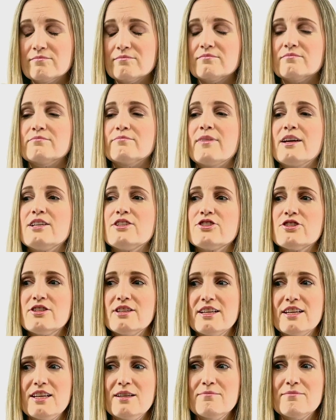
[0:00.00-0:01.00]
Make sure to
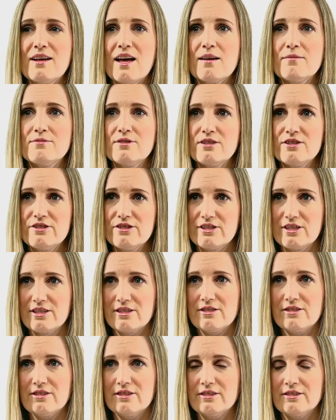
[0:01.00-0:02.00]
keep tabs on your
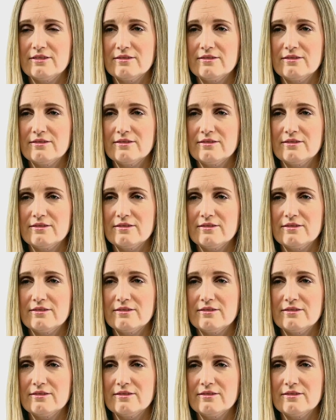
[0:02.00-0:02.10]
sister.